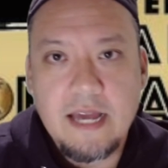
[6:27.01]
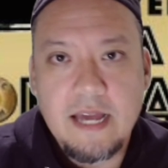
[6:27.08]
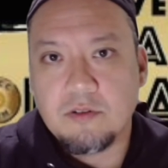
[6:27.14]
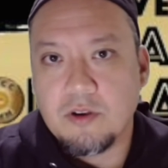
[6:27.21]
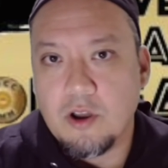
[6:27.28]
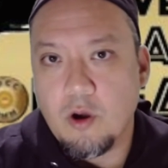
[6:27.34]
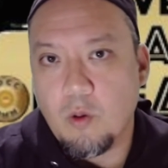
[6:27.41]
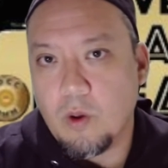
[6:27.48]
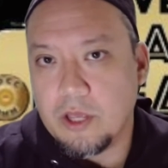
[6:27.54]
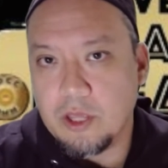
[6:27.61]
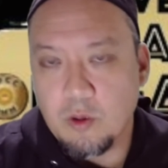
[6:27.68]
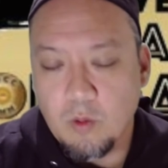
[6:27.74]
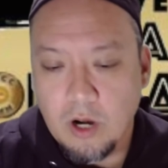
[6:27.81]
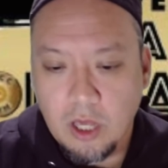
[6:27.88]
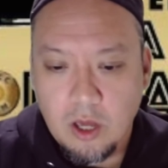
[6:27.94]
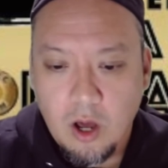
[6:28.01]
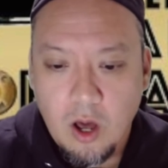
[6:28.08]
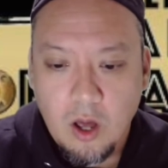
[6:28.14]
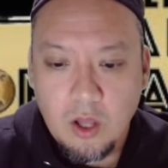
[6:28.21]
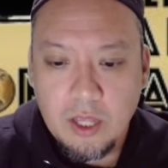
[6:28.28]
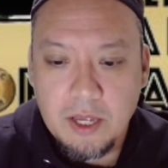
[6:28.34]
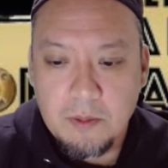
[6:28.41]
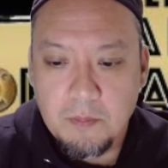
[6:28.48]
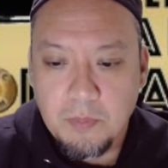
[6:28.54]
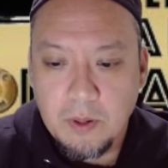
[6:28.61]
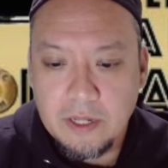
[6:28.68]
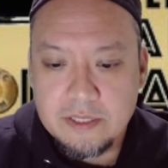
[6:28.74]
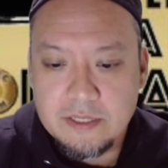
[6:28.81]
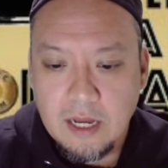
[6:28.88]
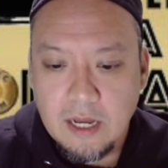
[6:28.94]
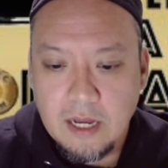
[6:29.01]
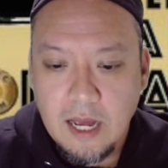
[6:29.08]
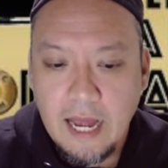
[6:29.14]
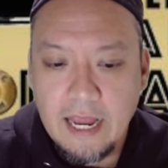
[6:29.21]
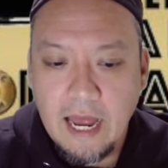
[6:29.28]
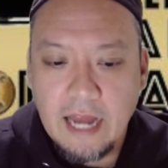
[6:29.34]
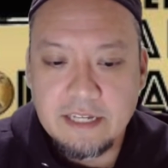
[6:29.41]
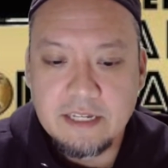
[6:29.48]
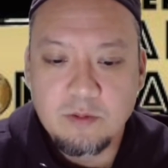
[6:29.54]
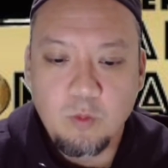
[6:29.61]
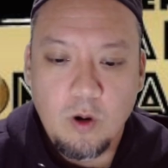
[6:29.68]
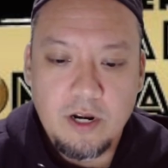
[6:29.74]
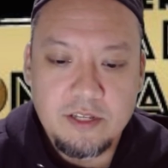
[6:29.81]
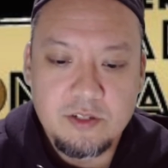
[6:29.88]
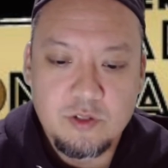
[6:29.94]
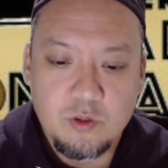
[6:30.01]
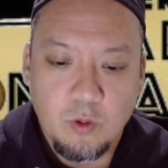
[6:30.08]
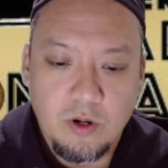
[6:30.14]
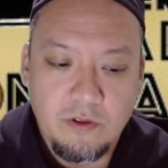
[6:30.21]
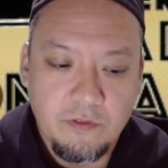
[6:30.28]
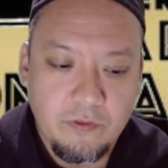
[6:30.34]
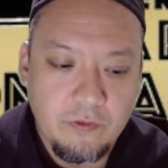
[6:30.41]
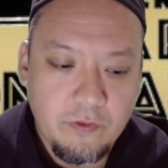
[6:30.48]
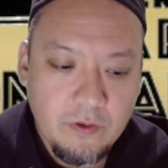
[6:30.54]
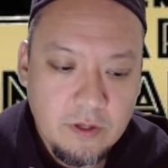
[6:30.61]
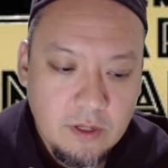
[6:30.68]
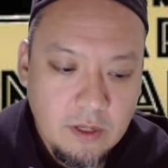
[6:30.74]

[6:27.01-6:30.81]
I don't know what you want to call it, but I did want to sort of